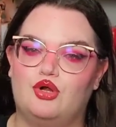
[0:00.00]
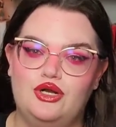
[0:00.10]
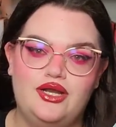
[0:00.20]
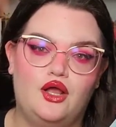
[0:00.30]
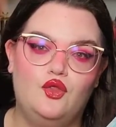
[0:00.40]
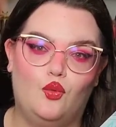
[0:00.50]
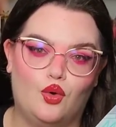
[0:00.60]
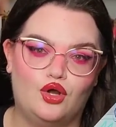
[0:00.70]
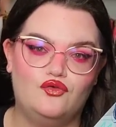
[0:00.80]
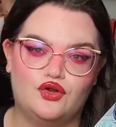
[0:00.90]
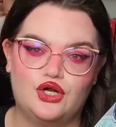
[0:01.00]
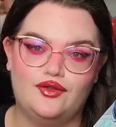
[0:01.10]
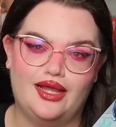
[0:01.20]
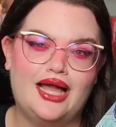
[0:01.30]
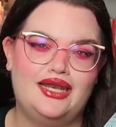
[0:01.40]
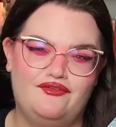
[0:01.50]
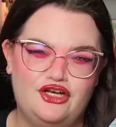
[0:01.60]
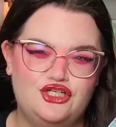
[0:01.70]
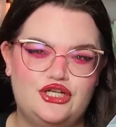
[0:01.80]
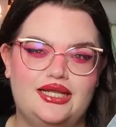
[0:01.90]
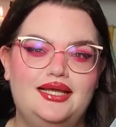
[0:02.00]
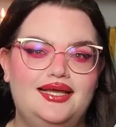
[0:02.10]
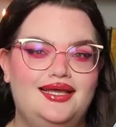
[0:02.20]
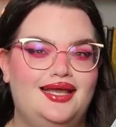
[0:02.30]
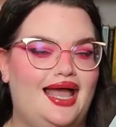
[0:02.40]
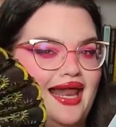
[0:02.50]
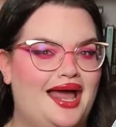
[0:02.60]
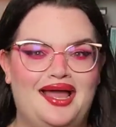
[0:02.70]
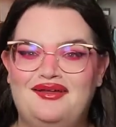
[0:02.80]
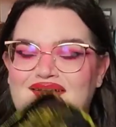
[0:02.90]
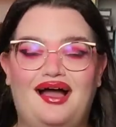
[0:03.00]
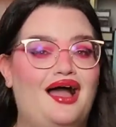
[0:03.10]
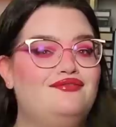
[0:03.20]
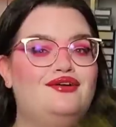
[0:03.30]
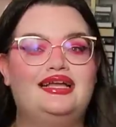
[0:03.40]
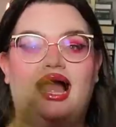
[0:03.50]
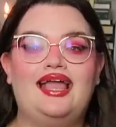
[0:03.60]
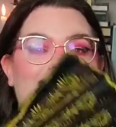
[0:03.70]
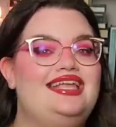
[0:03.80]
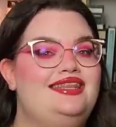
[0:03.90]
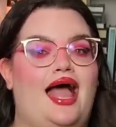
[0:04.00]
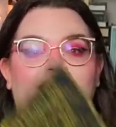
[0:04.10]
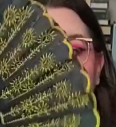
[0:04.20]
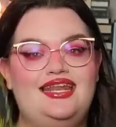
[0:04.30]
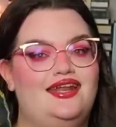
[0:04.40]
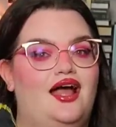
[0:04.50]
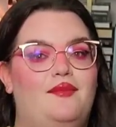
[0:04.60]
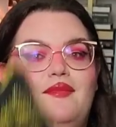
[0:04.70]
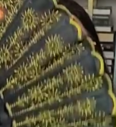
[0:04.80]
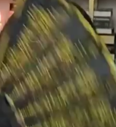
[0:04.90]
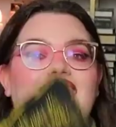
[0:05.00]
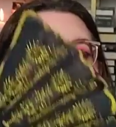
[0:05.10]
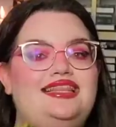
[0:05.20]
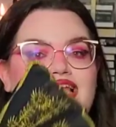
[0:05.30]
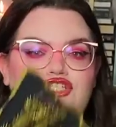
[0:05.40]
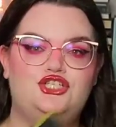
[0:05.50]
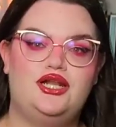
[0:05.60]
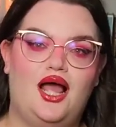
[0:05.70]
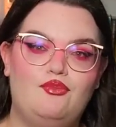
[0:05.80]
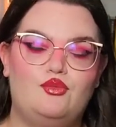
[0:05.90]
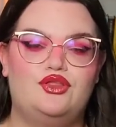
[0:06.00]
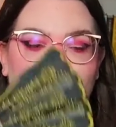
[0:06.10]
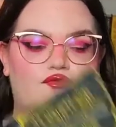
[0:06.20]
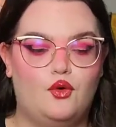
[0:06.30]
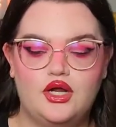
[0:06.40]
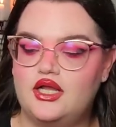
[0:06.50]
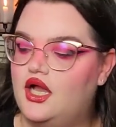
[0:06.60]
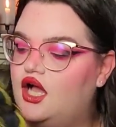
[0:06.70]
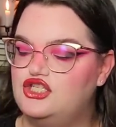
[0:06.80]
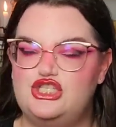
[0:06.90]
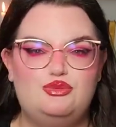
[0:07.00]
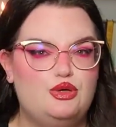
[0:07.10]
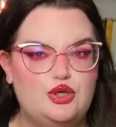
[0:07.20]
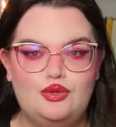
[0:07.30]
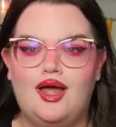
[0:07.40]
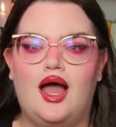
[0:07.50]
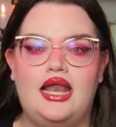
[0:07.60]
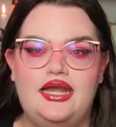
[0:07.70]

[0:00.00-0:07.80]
burn down the world for her, that kind of energy. And I eat that shit up with a fork, a spoon, a